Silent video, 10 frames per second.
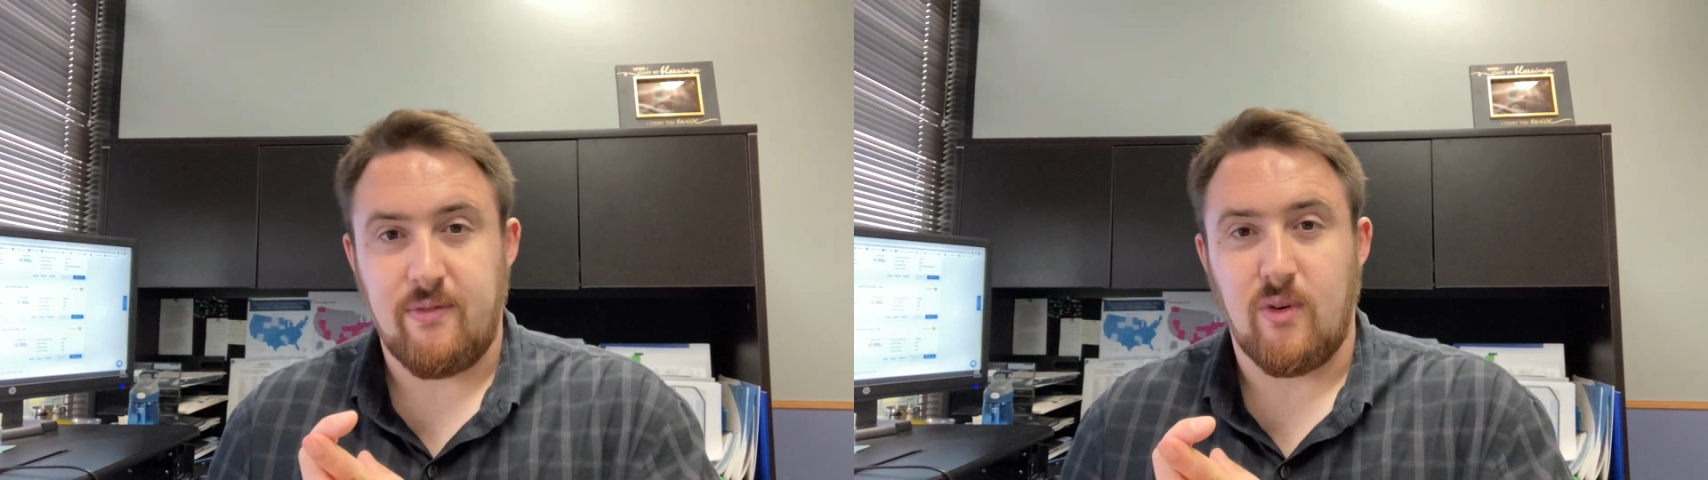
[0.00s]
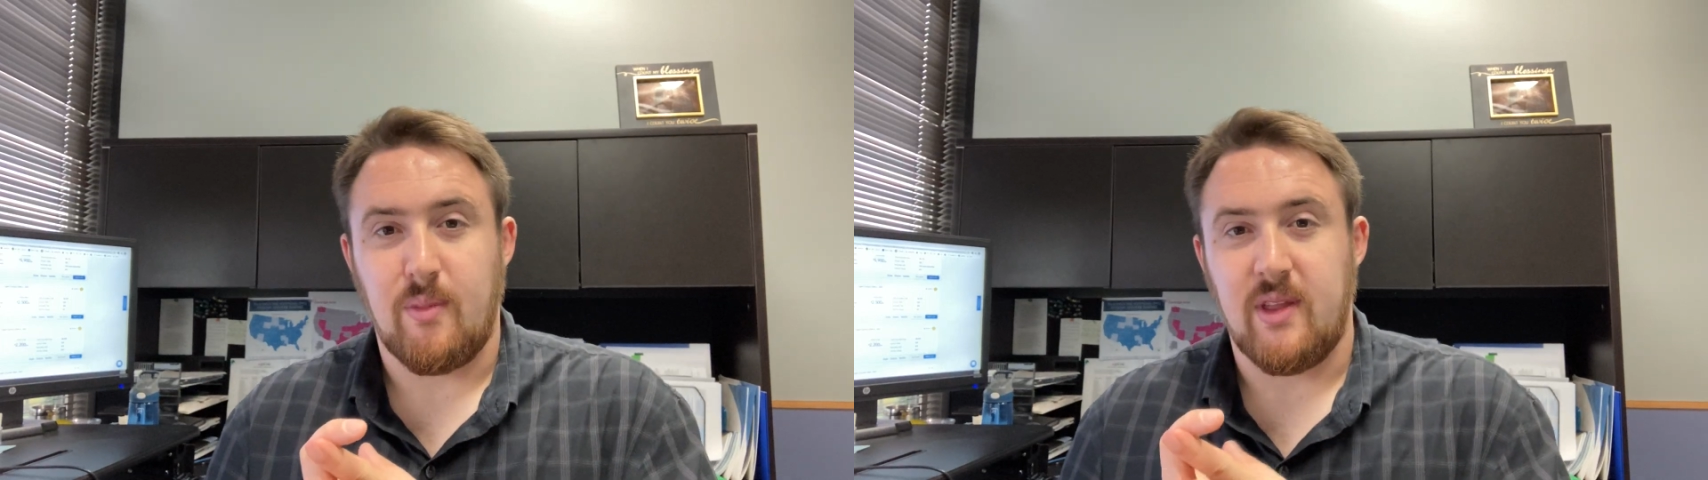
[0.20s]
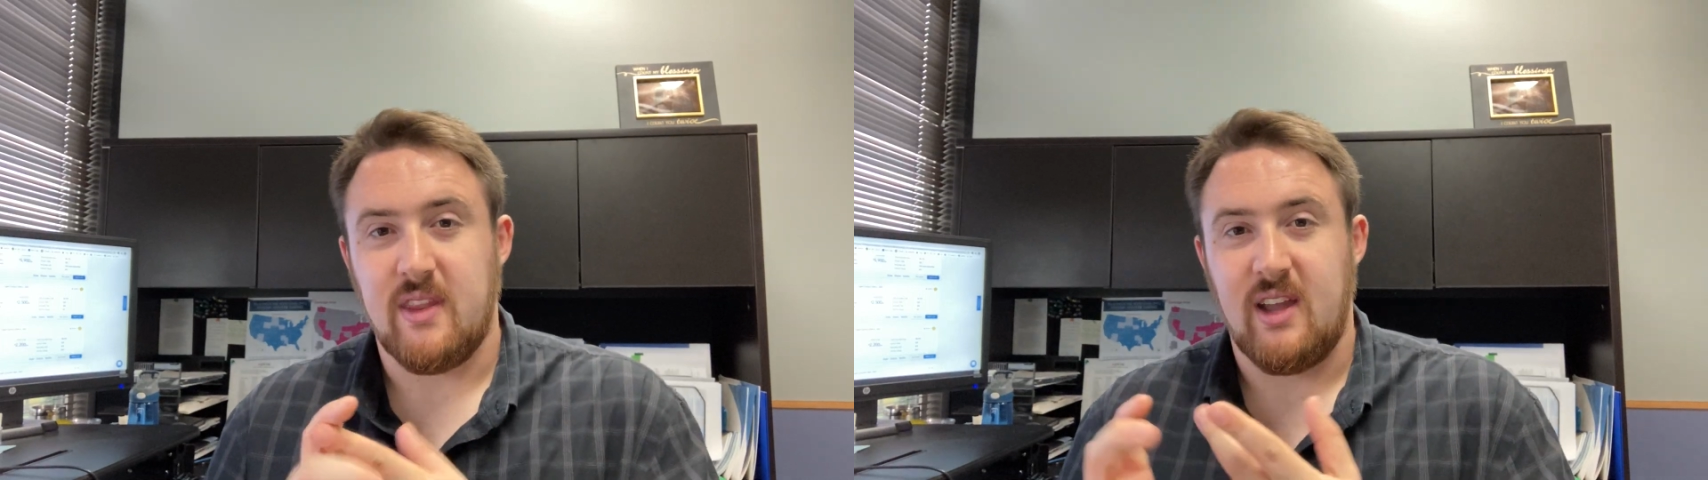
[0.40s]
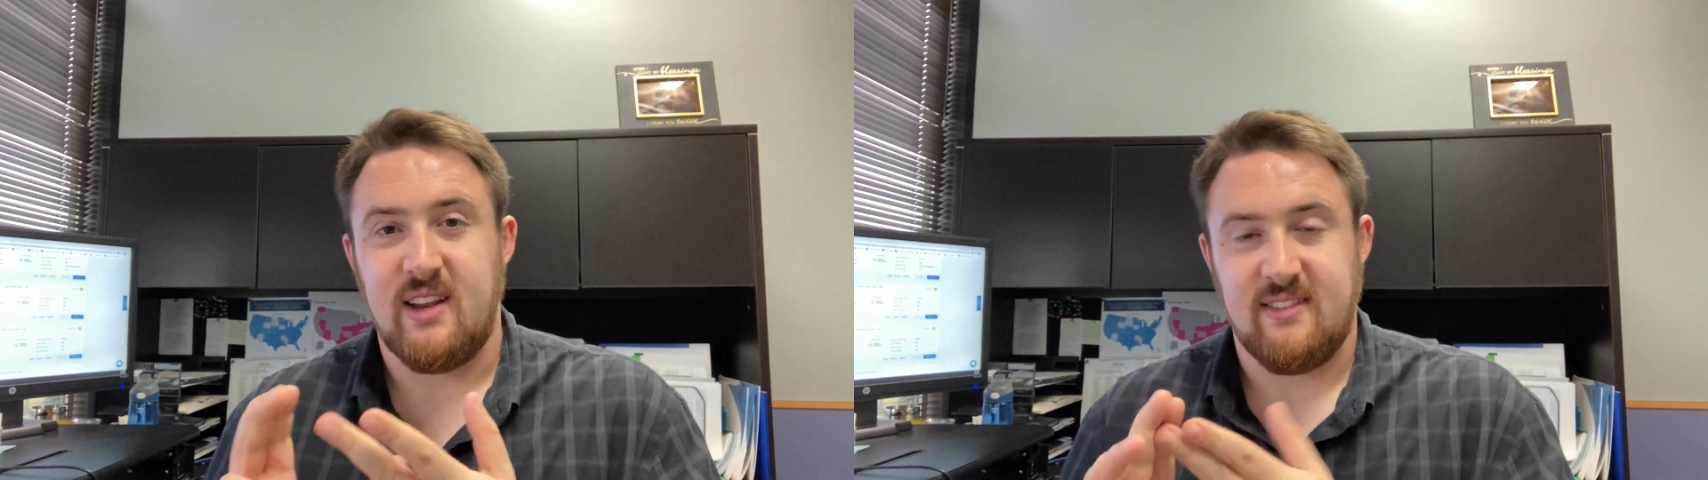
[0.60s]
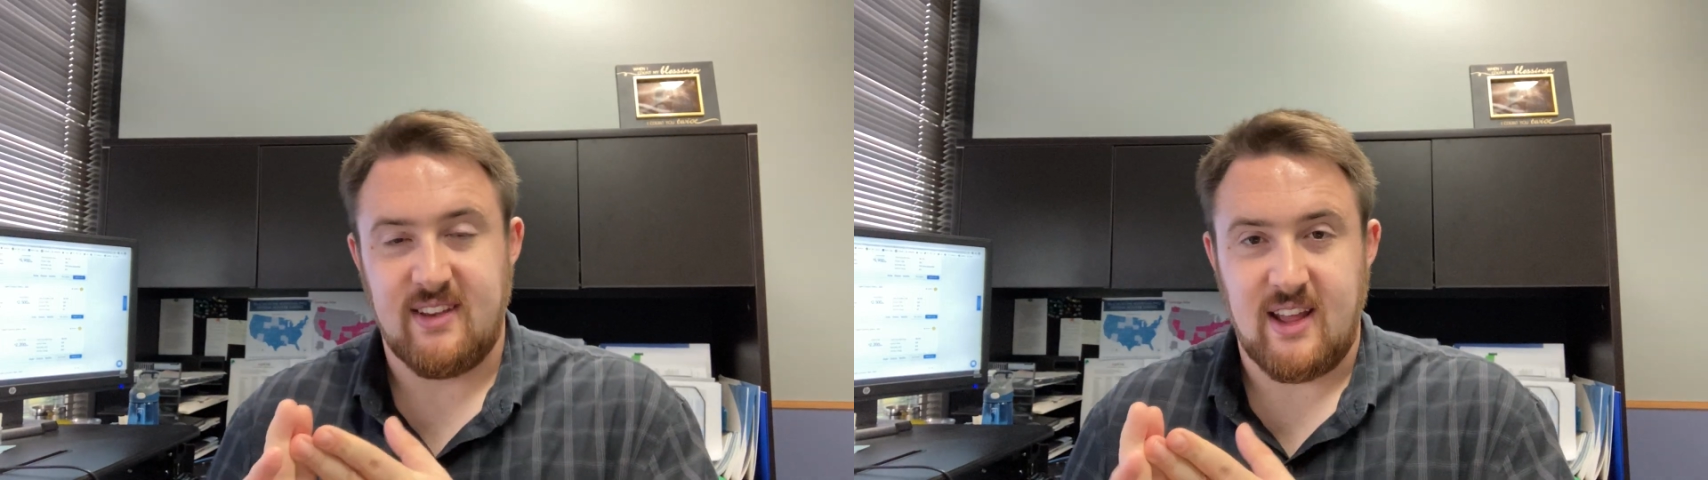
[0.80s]
form
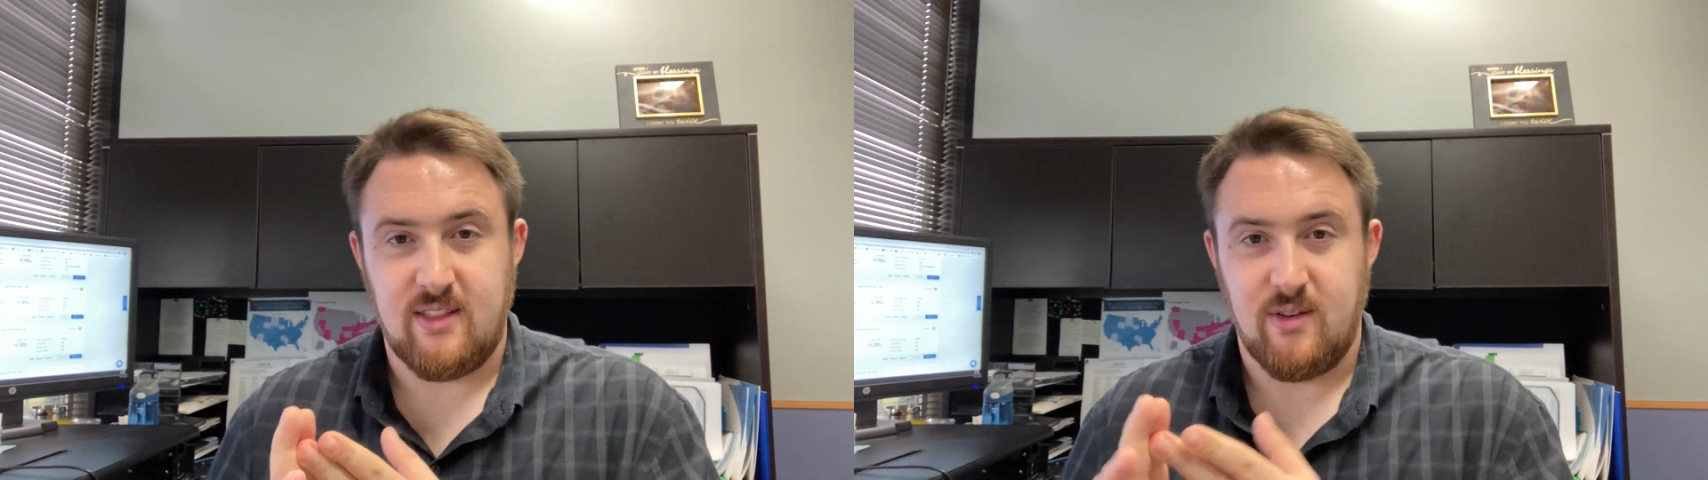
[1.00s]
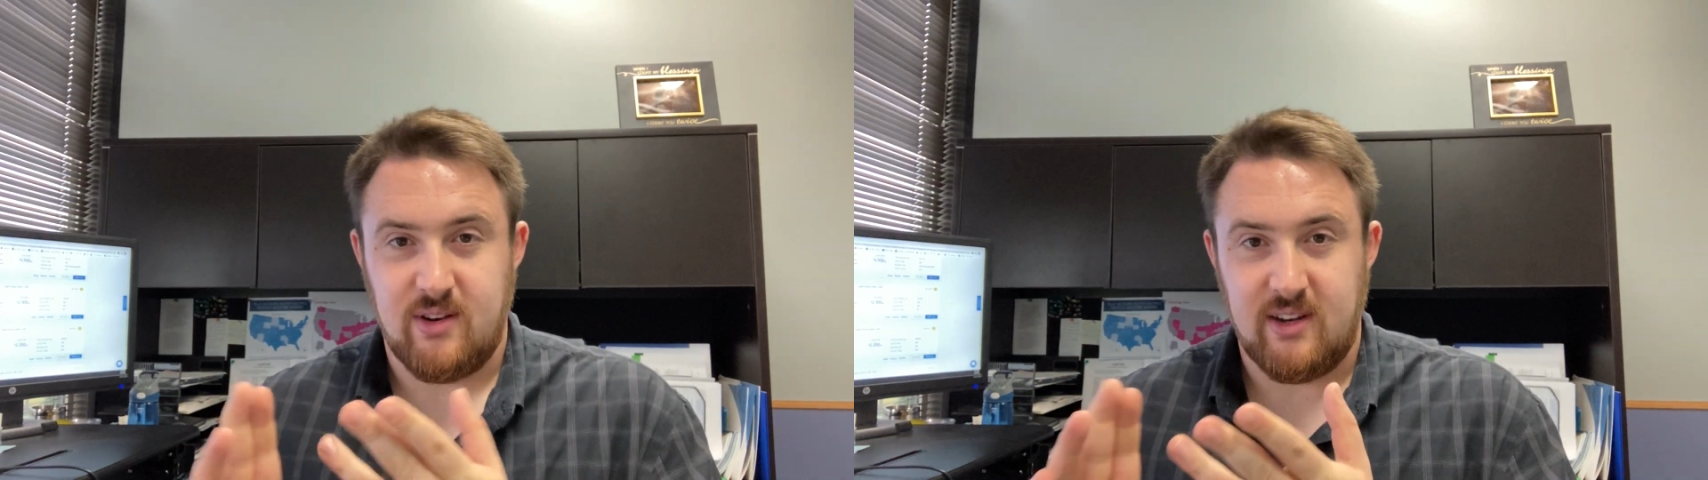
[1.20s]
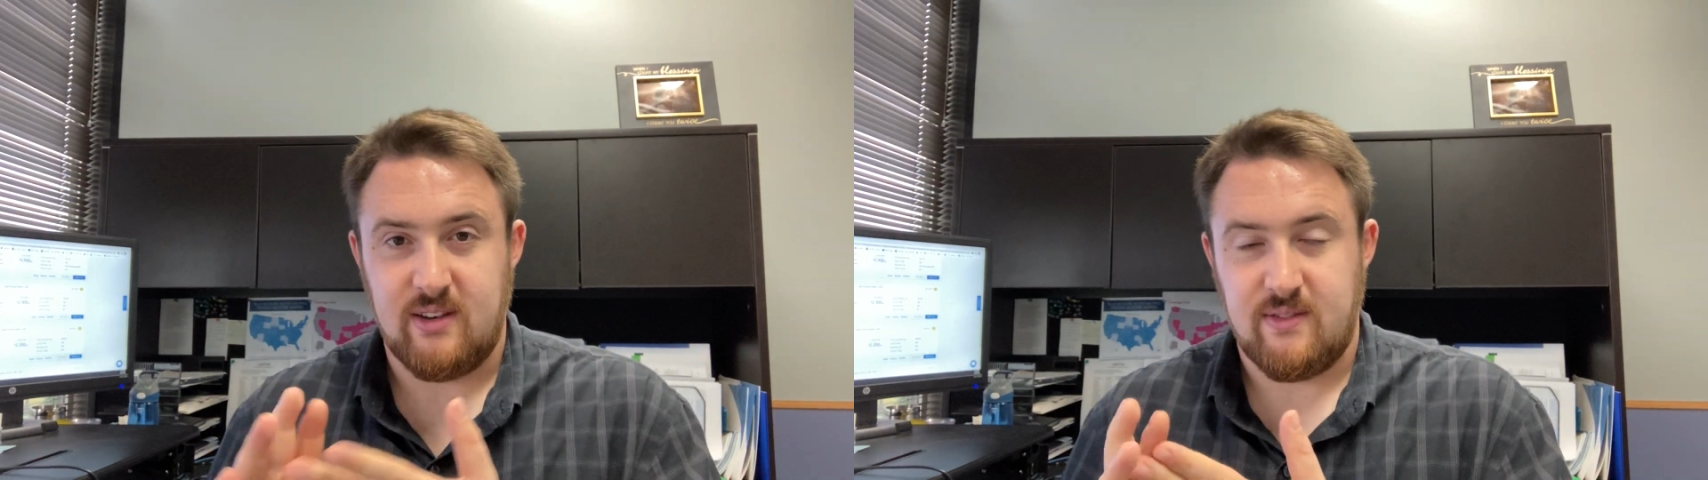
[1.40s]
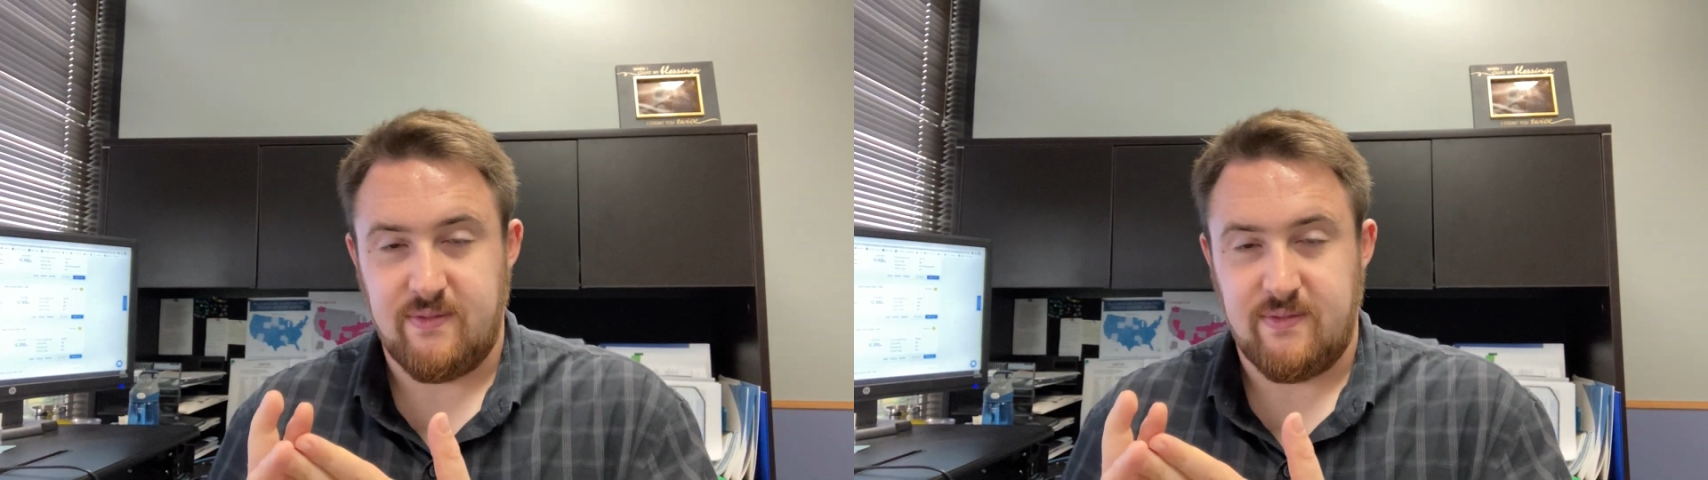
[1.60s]
online, download it,